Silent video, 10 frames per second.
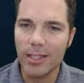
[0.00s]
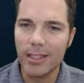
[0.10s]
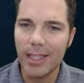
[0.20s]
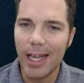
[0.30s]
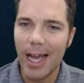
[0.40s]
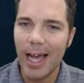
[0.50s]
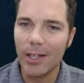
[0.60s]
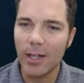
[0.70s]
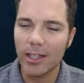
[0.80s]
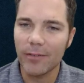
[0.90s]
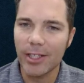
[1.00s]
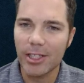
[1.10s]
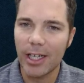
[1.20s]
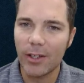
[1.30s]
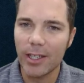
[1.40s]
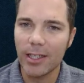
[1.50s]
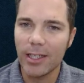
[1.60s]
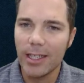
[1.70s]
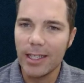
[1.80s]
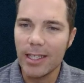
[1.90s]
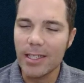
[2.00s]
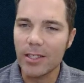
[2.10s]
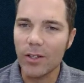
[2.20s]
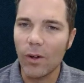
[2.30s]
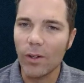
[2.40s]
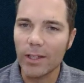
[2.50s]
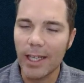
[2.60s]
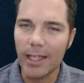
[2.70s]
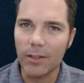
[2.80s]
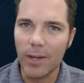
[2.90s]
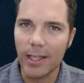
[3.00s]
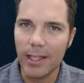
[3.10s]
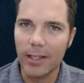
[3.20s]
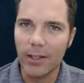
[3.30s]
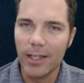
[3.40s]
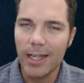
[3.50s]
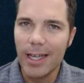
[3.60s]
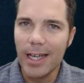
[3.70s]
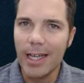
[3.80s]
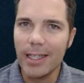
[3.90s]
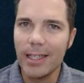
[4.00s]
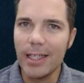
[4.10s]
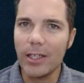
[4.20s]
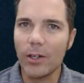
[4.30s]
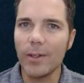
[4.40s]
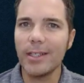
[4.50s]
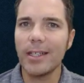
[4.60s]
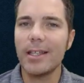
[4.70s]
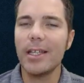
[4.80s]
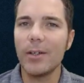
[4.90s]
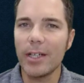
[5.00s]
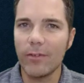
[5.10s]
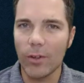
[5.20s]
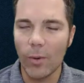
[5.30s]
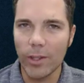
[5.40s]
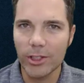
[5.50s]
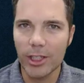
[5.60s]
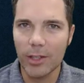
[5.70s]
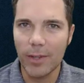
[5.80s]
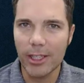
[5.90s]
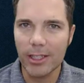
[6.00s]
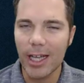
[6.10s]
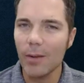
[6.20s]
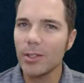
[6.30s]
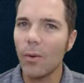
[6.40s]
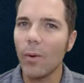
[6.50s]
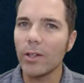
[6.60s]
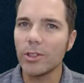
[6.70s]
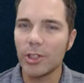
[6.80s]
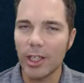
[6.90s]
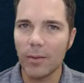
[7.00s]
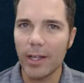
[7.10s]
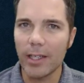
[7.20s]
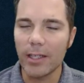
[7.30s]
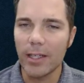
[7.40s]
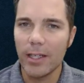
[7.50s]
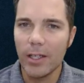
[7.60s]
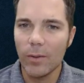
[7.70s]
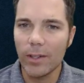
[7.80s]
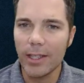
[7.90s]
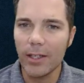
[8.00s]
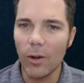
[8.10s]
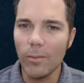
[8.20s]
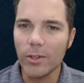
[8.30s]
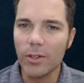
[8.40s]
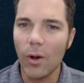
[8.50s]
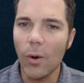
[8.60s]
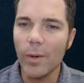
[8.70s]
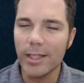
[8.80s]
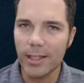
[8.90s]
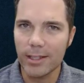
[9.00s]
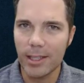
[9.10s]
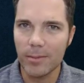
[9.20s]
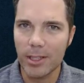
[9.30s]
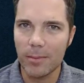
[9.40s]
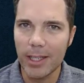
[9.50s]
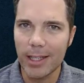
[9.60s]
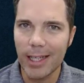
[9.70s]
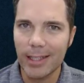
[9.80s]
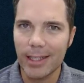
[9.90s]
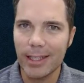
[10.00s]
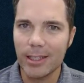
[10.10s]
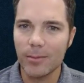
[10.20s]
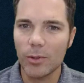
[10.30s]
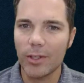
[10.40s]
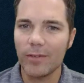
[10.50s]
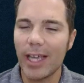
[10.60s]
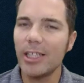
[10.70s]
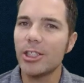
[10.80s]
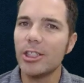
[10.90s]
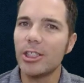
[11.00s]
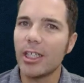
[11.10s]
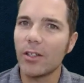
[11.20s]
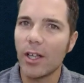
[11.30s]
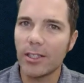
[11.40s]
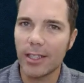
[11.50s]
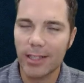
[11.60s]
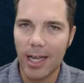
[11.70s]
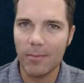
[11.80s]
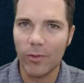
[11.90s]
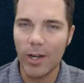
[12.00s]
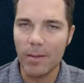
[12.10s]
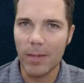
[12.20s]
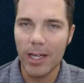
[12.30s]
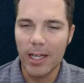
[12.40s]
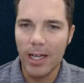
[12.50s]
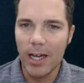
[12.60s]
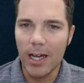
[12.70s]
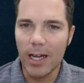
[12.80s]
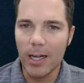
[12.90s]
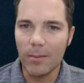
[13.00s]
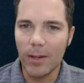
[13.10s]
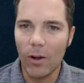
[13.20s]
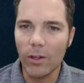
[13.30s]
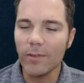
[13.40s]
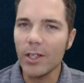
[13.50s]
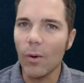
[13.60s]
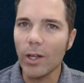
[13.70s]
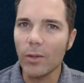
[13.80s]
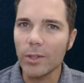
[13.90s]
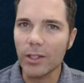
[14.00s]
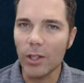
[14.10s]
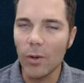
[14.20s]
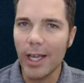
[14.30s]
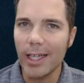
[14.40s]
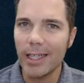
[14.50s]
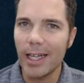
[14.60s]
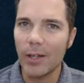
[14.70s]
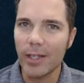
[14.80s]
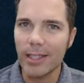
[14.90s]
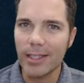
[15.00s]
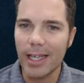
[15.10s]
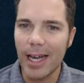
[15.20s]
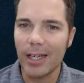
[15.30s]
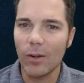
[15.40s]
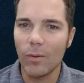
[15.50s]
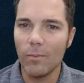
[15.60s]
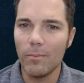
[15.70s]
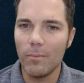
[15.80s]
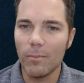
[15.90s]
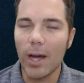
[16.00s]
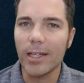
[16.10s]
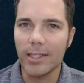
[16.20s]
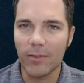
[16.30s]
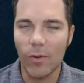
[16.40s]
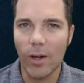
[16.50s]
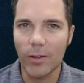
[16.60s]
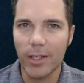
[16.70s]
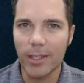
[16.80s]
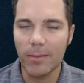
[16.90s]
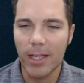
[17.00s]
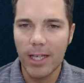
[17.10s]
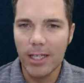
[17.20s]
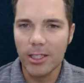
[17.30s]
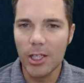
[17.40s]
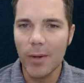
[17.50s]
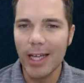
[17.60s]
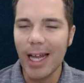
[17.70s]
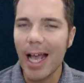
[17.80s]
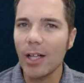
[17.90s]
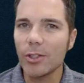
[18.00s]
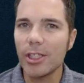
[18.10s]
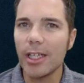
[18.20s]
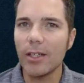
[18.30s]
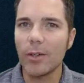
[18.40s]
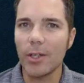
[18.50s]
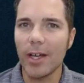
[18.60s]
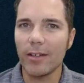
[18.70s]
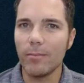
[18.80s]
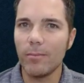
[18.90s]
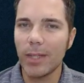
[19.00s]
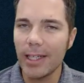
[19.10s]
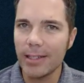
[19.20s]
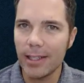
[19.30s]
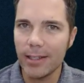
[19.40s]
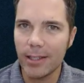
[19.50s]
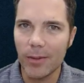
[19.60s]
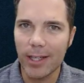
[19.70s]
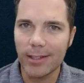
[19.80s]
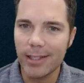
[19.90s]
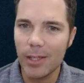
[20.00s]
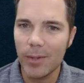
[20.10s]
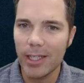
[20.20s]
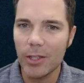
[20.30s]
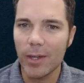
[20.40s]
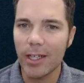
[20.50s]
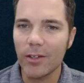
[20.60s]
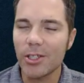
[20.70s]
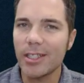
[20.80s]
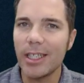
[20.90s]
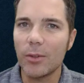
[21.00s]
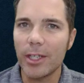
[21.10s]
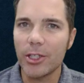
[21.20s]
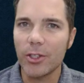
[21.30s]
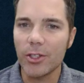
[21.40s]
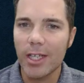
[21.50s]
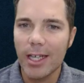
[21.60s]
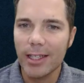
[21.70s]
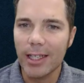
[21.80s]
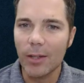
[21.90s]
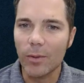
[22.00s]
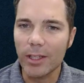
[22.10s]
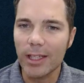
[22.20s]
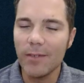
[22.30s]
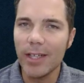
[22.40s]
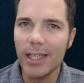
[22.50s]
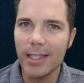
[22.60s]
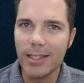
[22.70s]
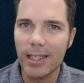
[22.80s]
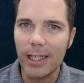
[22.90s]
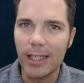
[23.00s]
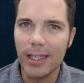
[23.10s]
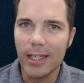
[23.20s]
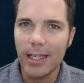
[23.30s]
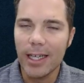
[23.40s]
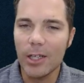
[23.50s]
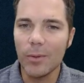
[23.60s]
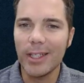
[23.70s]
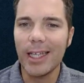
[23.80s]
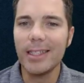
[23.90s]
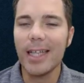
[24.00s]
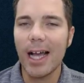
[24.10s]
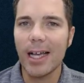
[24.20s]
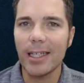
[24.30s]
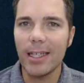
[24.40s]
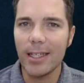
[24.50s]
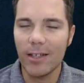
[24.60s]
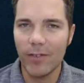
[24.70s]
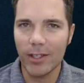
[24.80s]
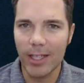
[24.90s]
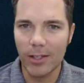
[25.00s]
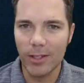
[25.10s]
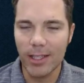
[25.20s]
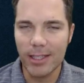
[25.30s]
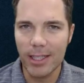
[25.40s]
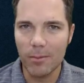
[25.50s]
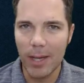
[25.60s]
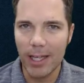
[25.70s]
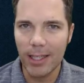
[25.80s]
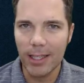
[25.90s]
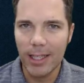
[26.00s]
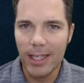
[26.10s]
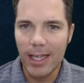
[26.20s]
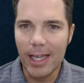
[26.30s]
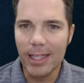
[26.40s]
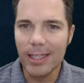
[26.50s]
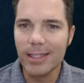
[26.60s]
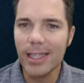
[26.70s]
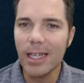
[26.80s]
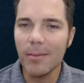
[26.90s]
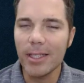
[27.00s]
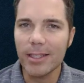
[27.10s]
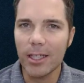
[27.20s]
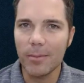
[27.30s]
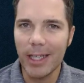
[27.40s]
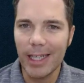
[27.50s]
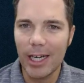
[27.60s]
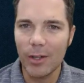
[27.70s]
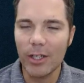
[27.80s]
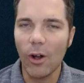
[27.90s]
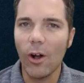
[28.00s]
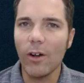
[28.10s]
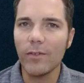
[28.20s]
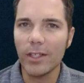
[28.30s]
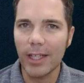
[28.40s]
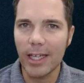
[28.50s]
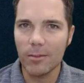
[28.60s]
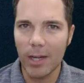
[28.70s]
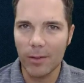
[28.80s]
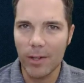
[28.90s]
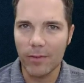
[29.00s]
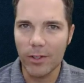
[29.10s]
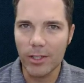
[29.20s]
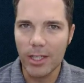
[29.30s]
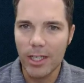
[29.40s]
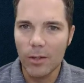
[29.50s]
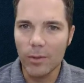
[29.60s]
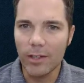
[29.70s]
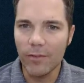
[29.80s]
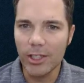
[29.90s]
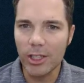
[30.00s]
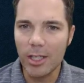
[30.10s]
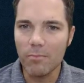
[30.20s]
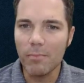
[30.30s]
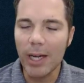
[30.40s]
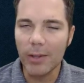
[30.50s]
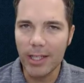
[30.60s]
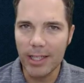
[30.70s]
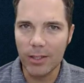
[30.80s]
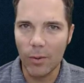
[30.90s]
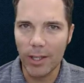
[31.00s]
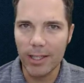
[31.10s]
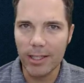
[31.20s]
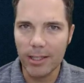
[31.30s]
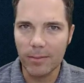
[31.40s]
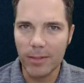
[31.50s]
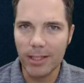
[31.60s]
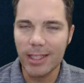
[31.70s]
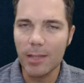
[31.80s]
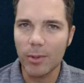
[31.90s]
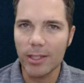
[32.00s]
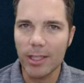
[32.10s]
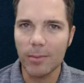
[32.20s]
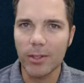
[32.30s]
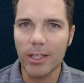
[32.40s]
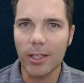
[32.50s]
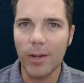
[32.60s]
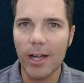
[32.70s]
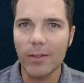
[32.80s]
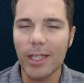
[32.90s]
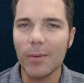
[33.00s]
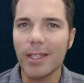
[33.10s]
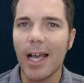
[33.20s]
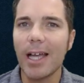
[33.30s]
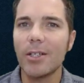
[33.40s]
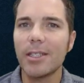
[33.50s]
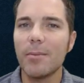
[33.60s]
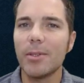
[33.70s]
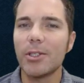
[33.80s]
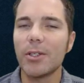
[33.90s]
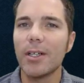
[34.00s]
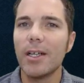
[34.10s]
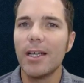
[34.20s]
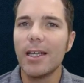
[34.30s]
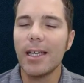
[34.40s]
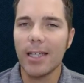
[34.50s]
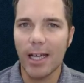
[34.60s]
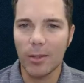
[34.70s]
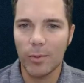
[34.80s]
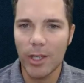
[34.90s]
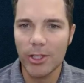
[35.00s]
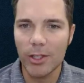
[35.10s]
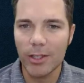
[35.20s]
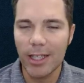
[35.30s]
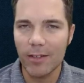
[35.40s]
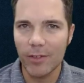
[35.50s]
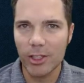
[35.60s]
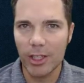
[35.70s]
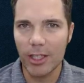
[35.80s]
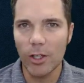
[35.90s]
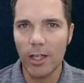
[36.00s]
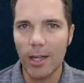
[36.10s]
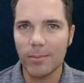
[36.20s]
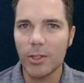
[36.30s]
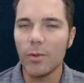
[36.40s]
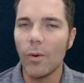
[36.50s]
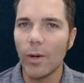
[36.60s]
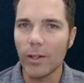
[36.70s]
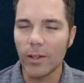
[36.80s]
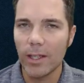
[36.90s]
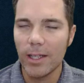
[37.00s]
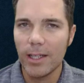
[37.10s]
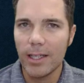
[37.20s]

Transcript: So this is a higher elevation area. This is all land right here. And the current theory for oil generation, how is oil generated? Well, it almost always seems to be that in some sort of ancient geologic time frame, all of the oil was located in areas that had bodies of water in them. So you had algae, or you had plankton, you had seaweed, you had other sea creatures that were living in the sea. And when they died, they fell down to the seabed, and sediments that are being carried off the land by rivers would eventually bury these organisms deeper and deeper into the ground. And with higher temperature and higher pressure, they eventually cook up to oil.